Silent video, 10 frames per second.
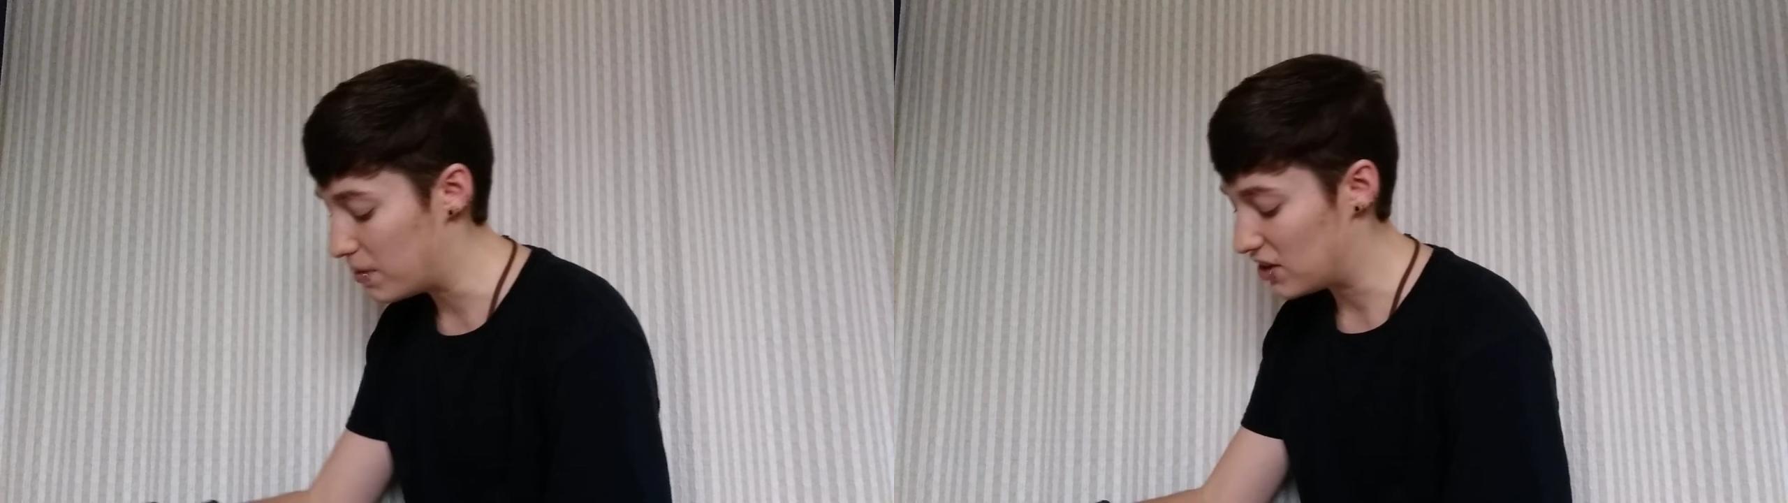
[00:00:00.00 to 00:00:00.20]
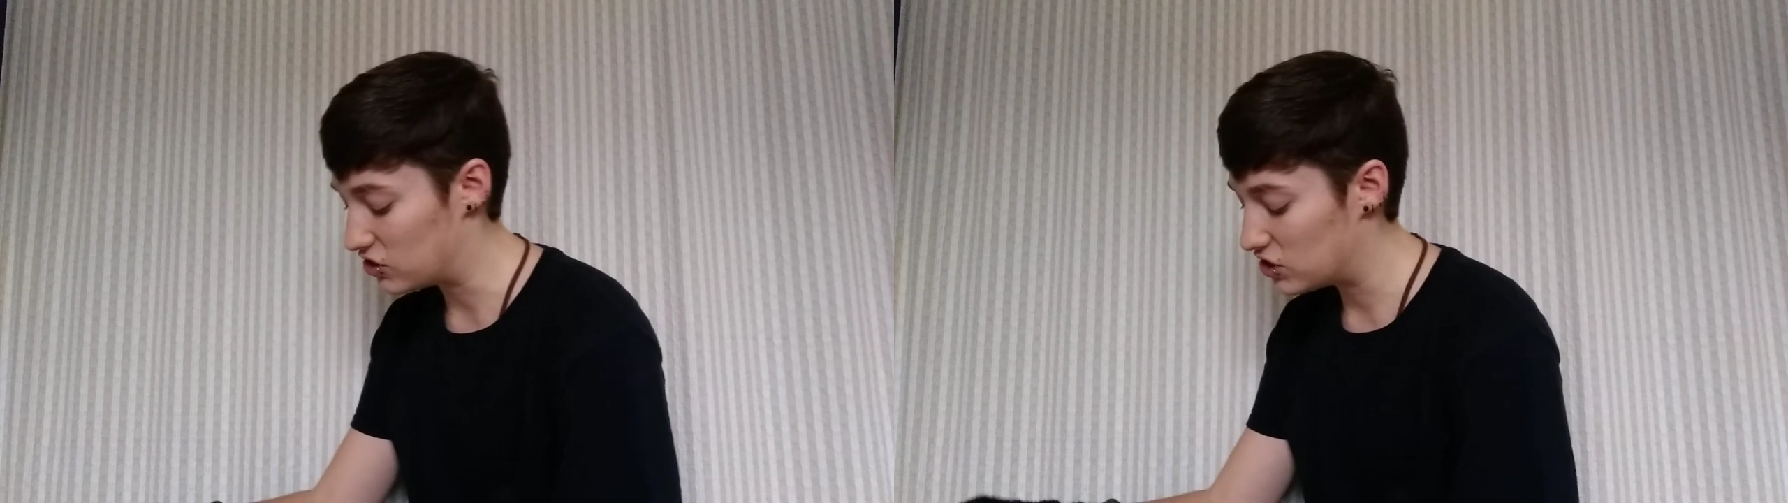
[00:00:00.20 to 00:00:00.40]

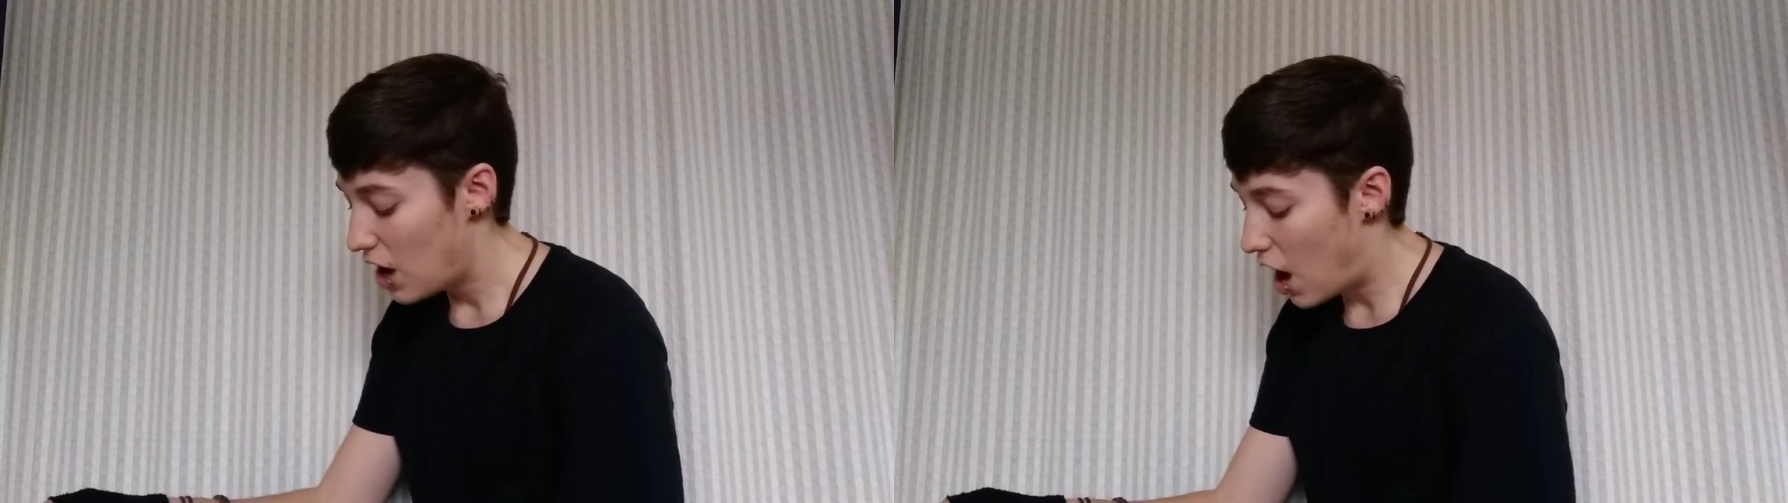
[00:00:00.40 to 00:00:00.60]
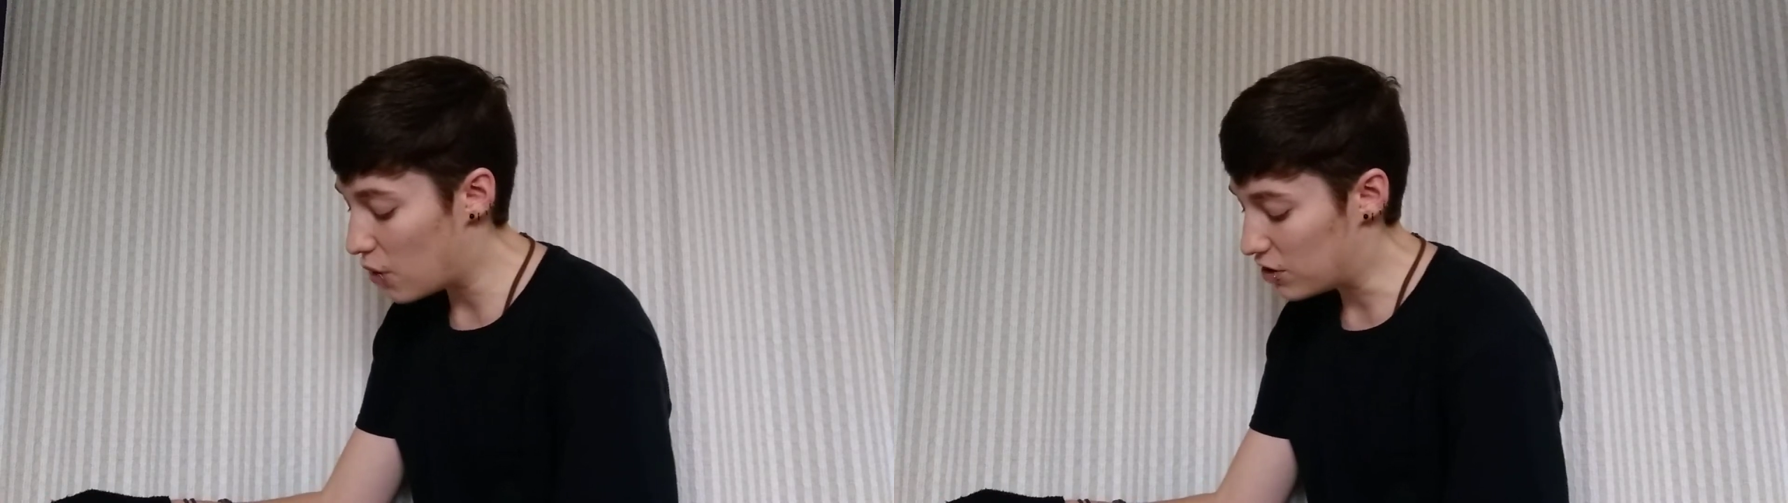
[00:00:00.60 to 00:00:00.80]
It's
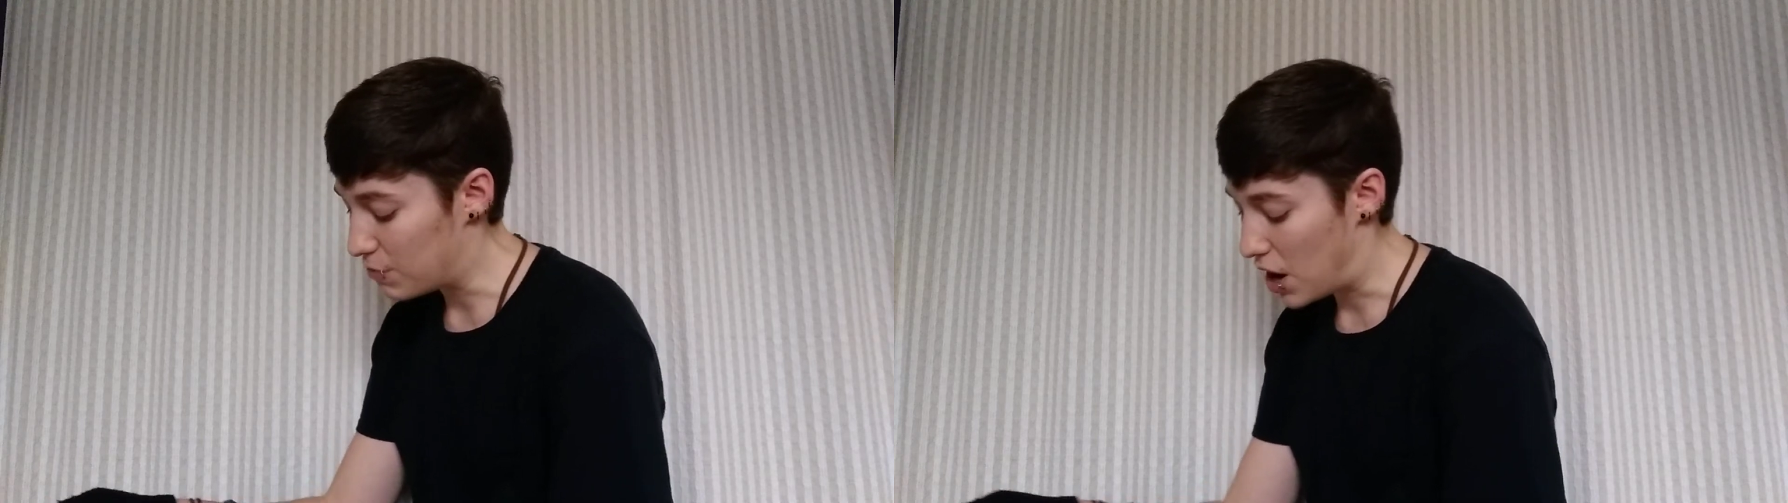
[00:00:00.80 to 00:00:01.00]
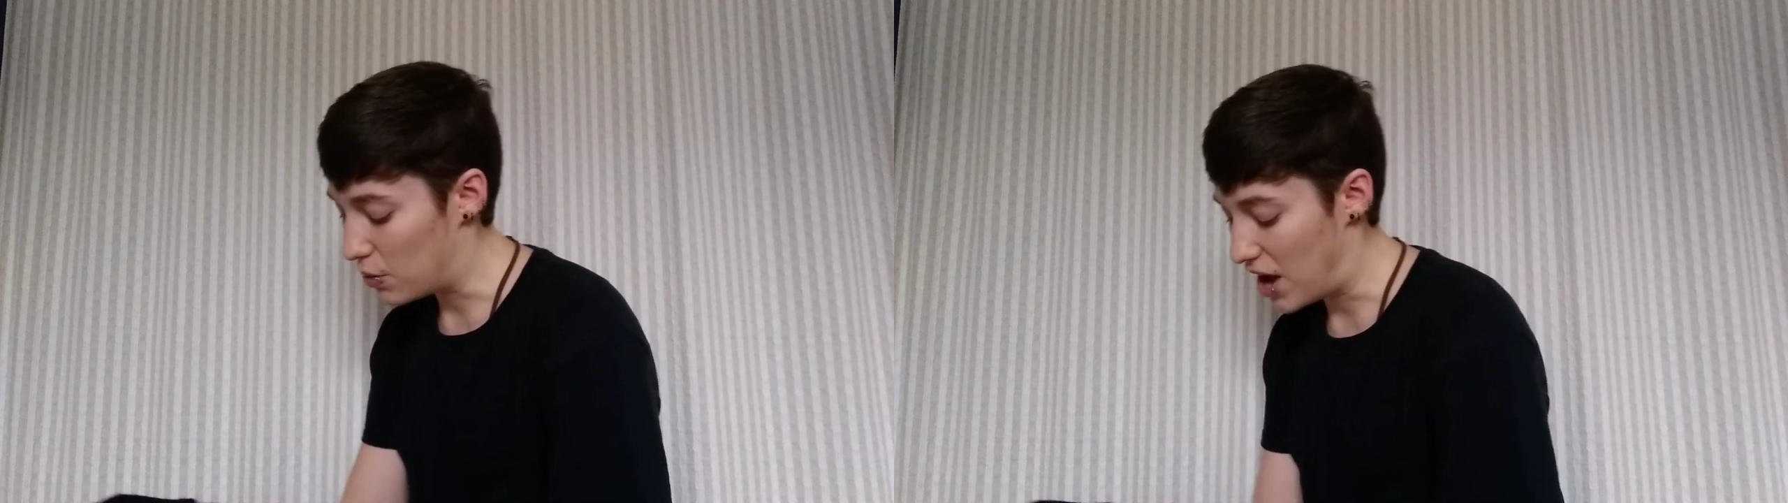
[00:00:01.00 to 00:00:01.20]
out of
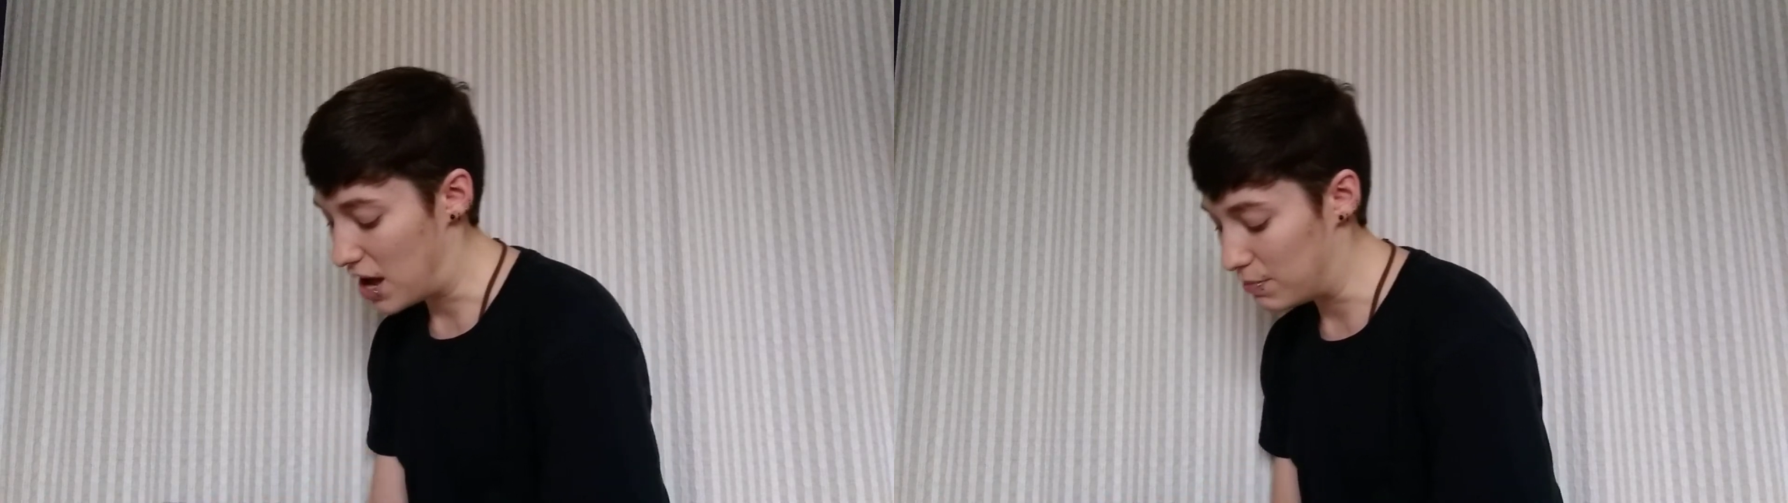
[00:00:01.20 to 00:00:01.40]
my way,